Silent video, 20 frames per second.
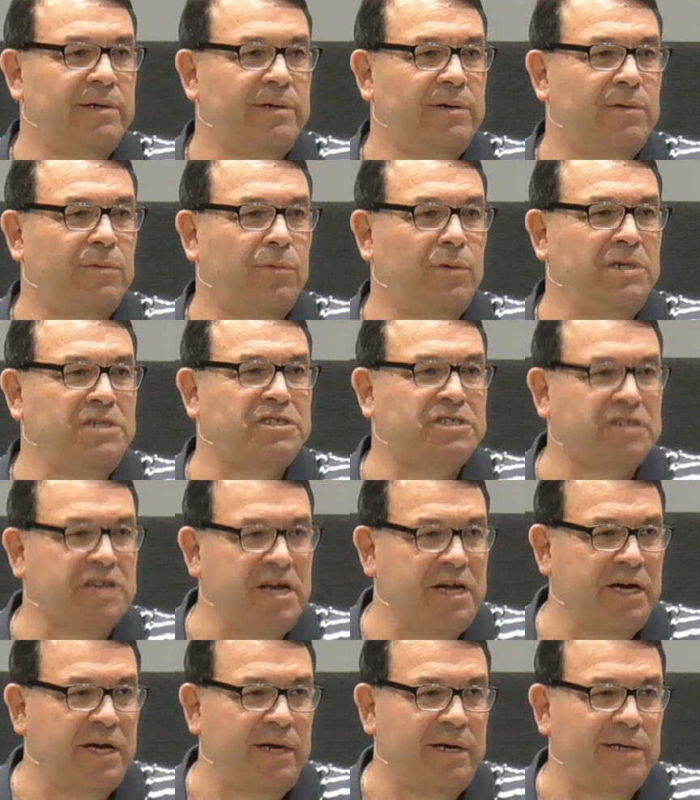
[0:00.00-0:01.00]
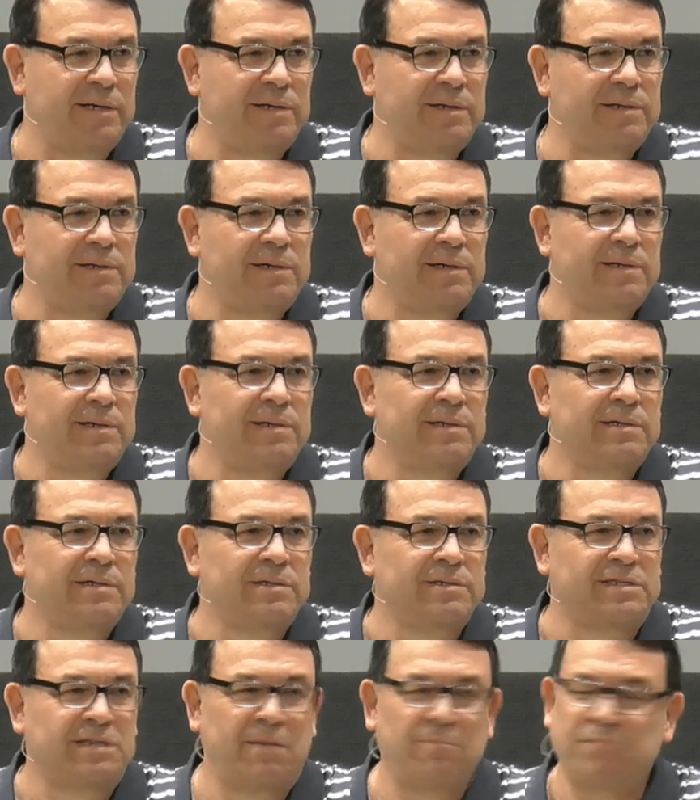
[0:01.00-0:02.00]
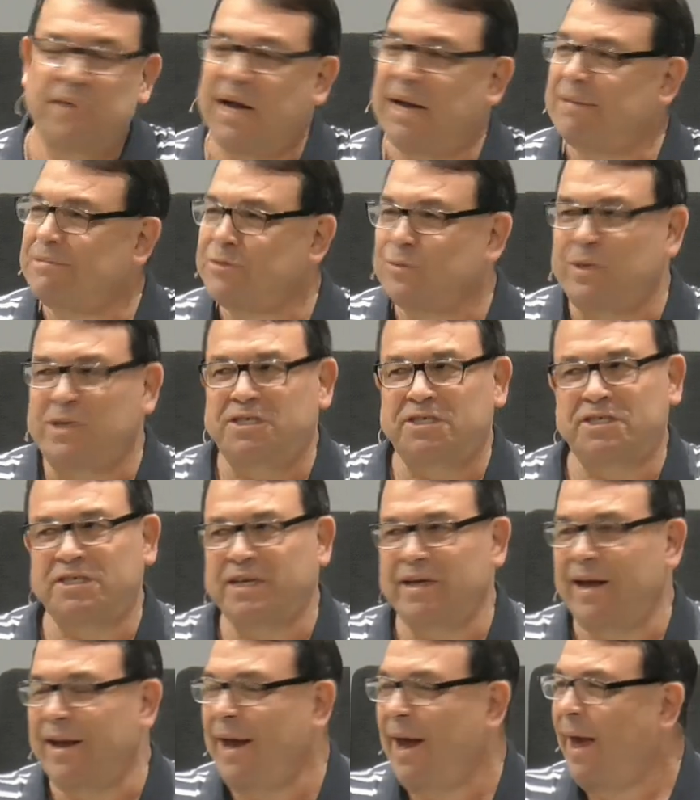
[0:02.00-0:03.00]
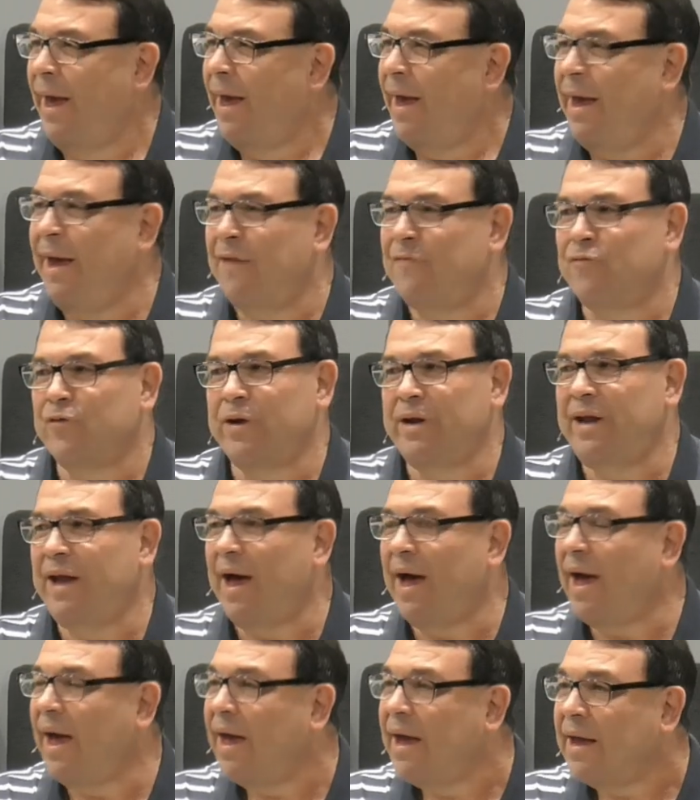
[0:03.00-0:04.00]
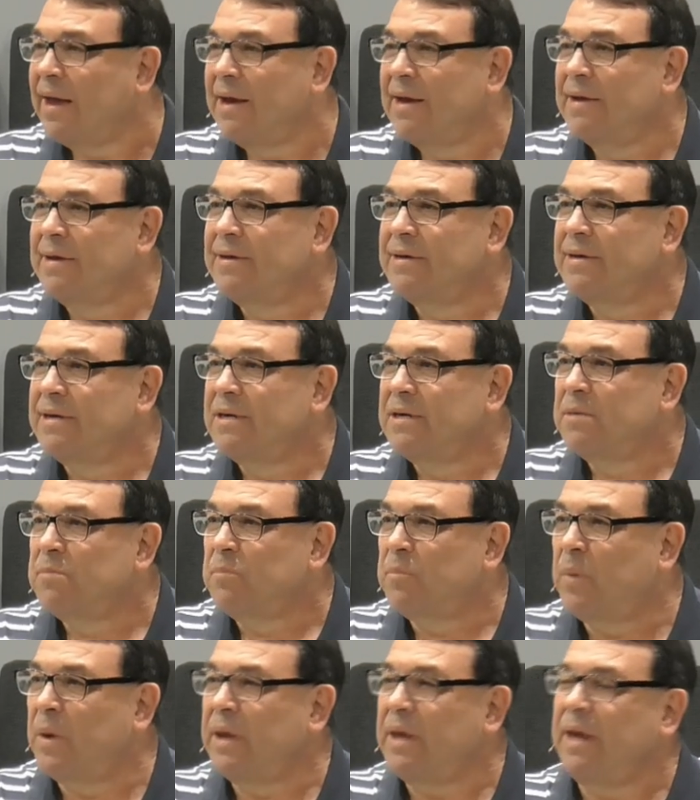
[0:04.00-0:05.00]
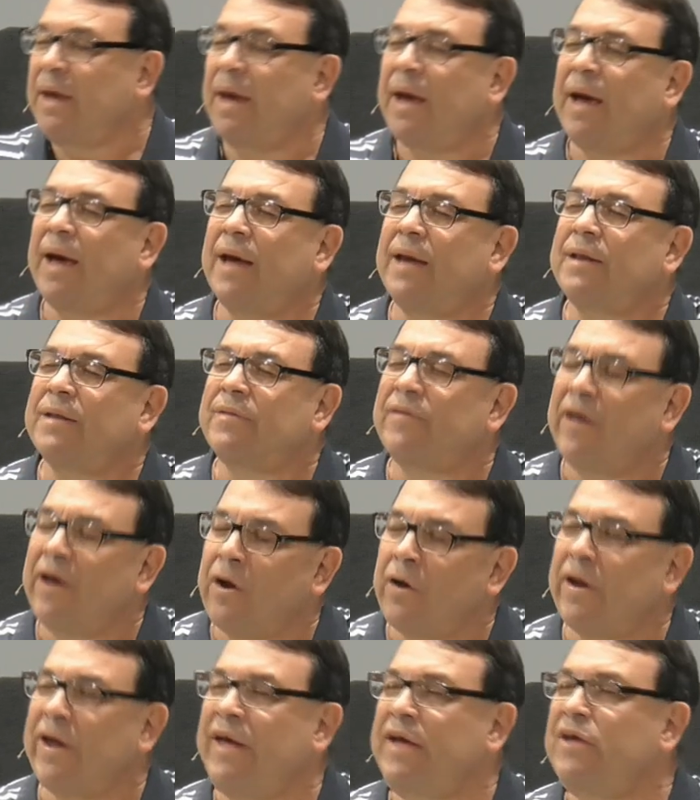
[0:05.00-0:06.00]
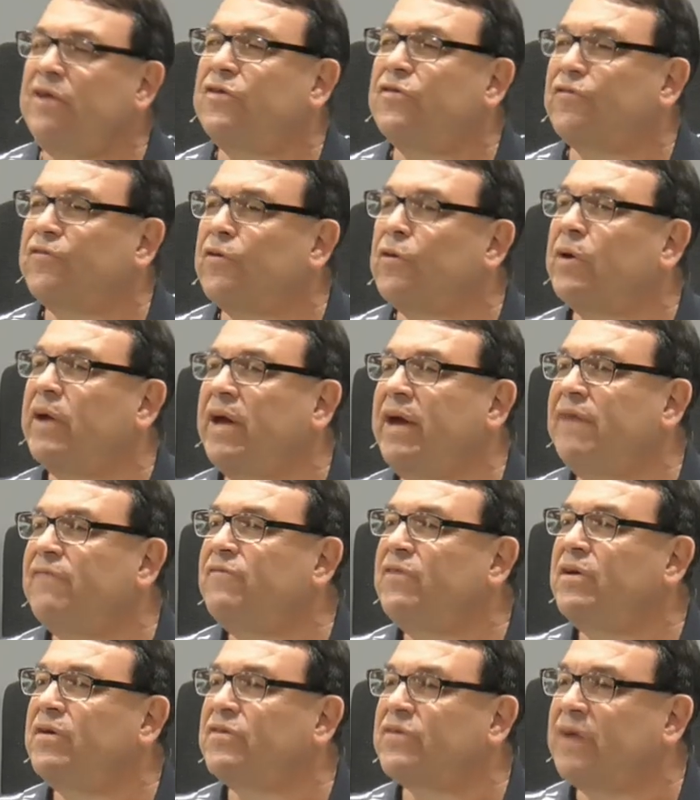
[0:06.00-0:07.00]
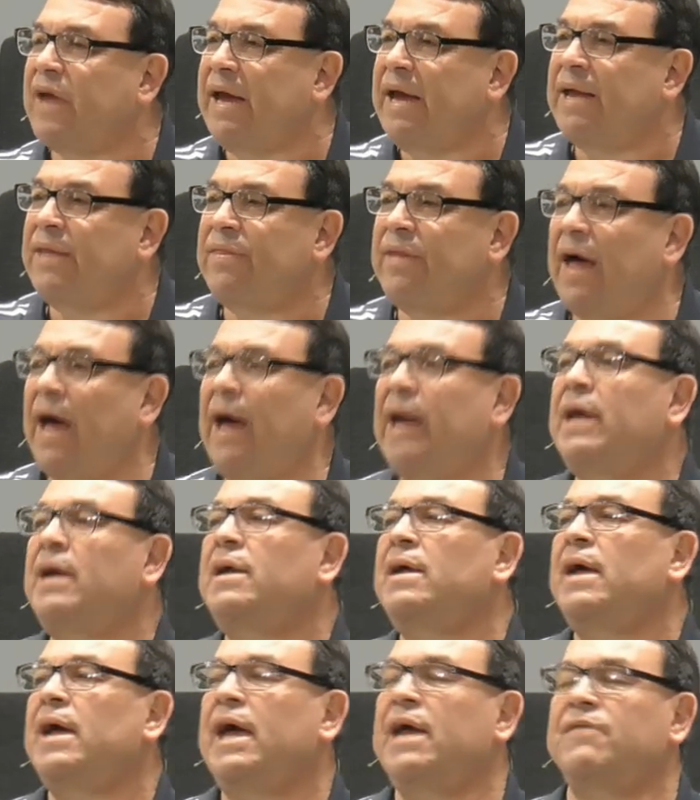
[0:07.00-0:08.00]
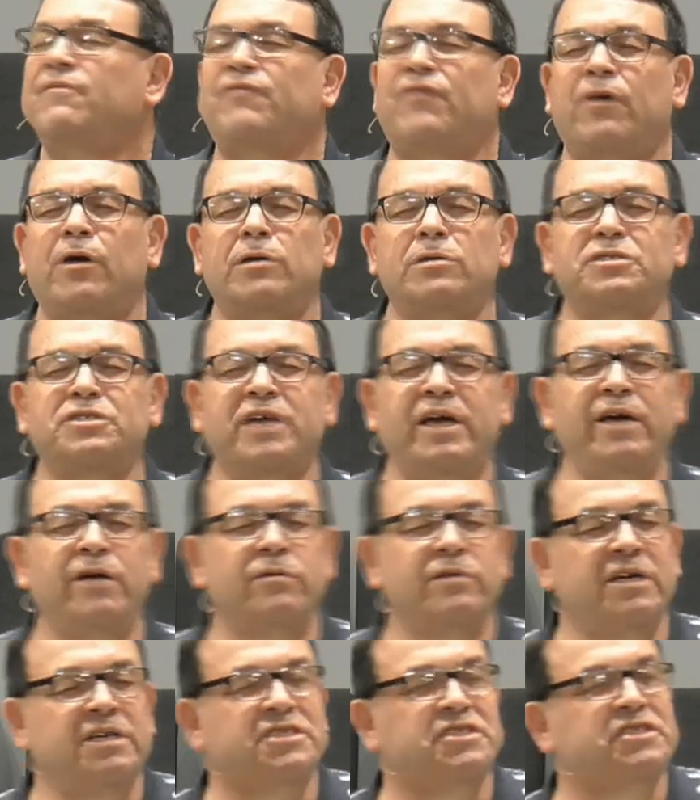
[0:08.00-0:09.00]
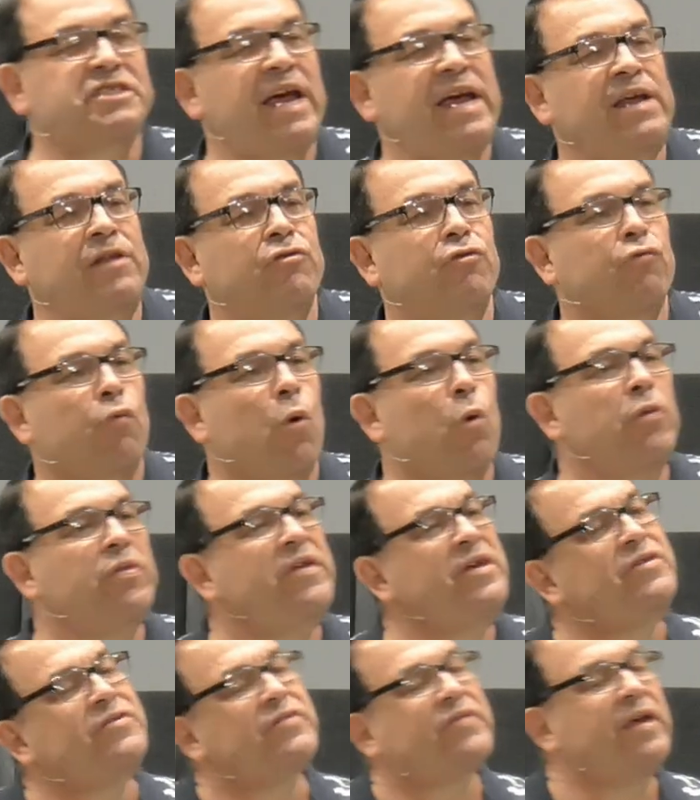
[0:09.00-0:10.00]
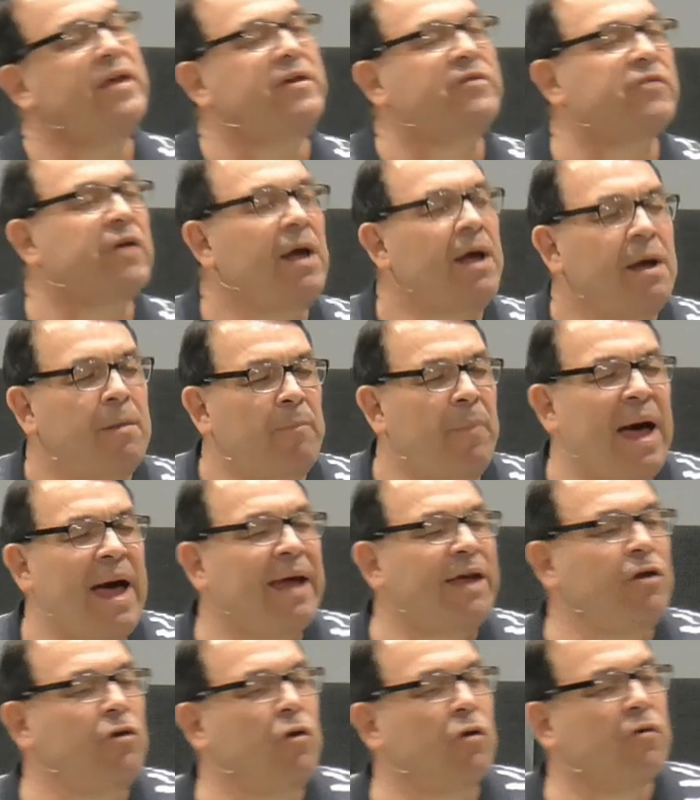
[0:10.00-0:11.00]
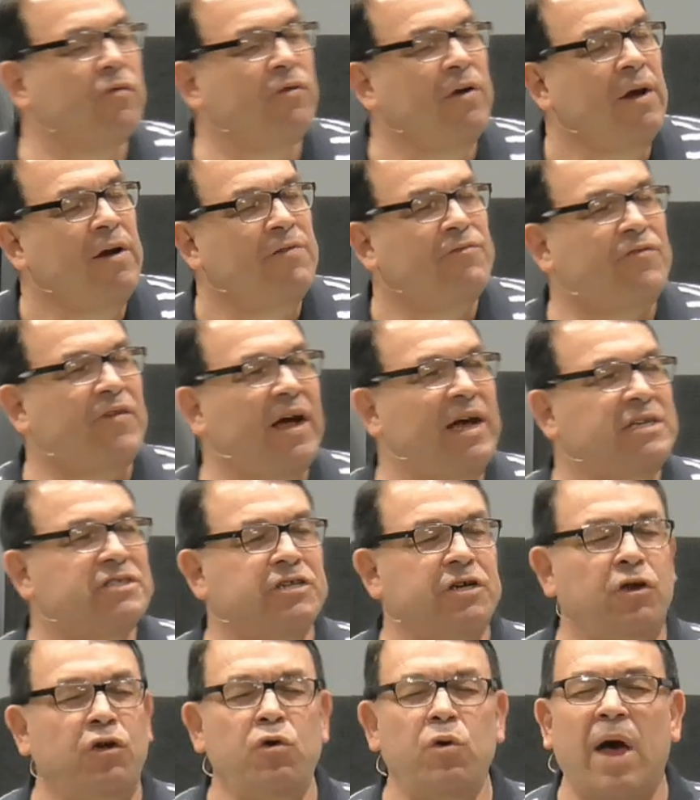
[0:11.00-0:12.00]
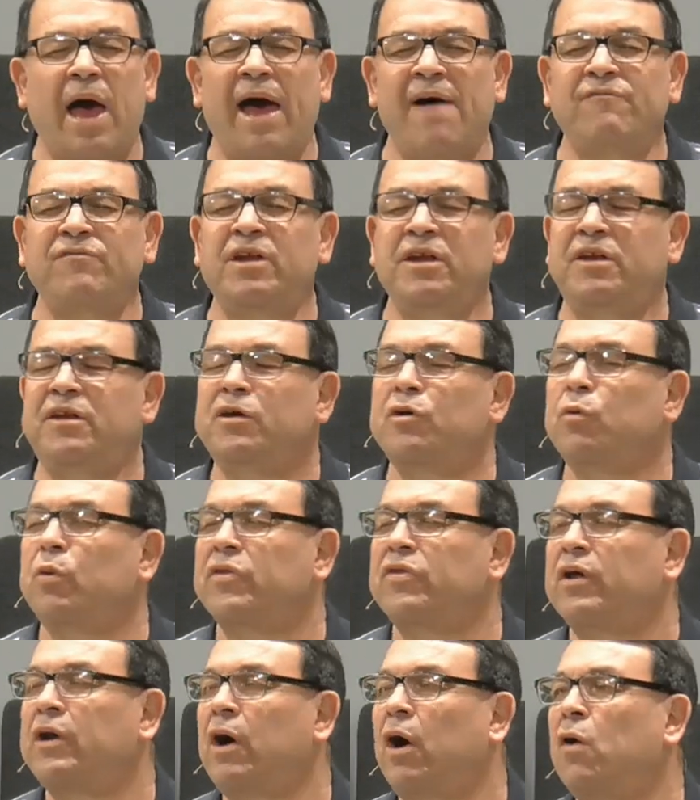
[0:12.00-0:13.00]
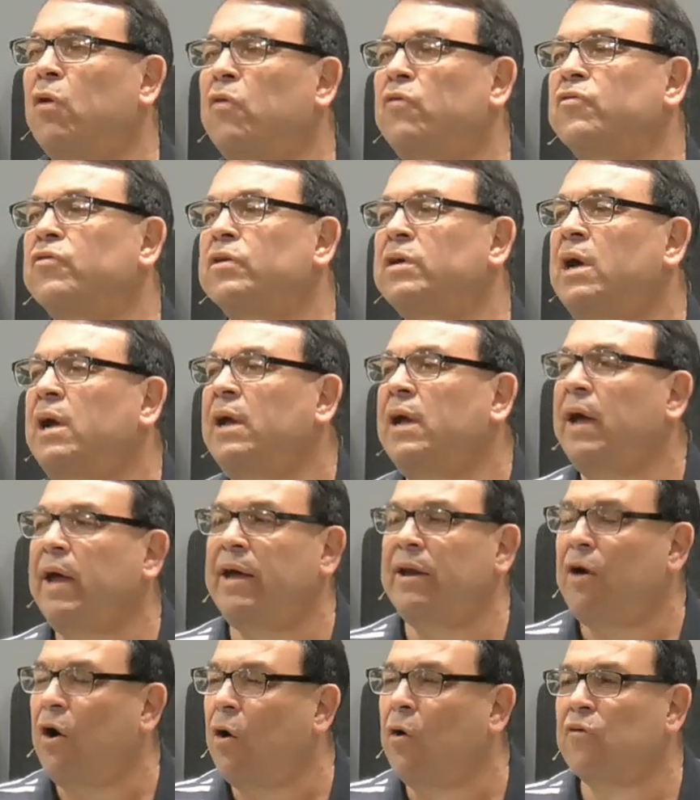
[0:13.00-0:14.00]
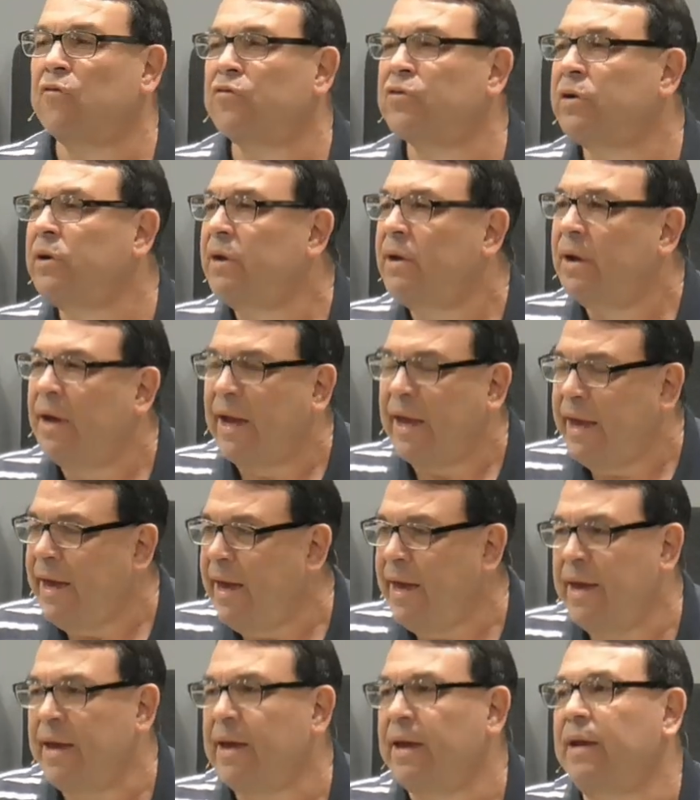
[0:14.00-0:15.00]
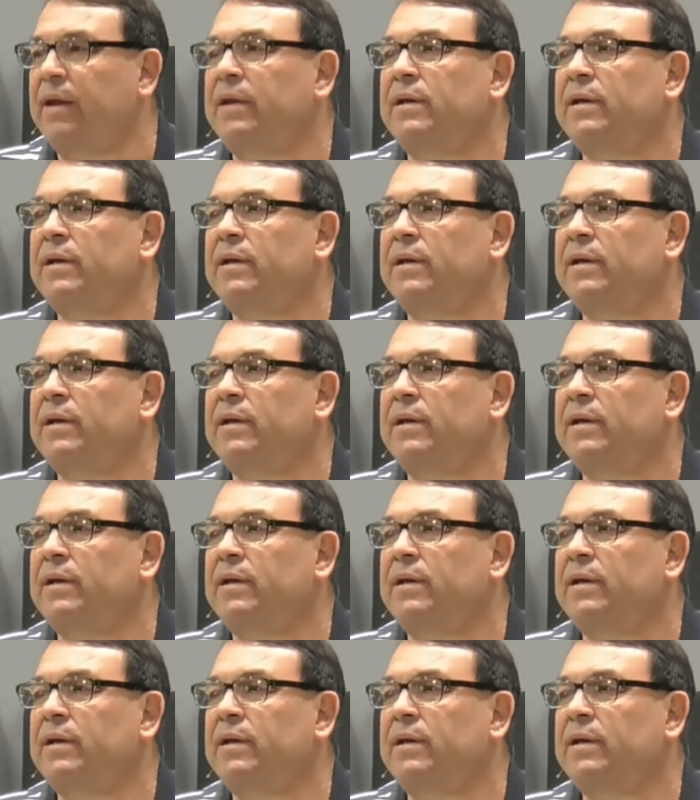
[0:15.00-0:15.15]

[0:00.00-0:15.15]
We sin. Sometimes we sin every day, but yet there is forgiveness in that. And false guilt is Satan throwing these things back in your face and you having to deal with it over and over again.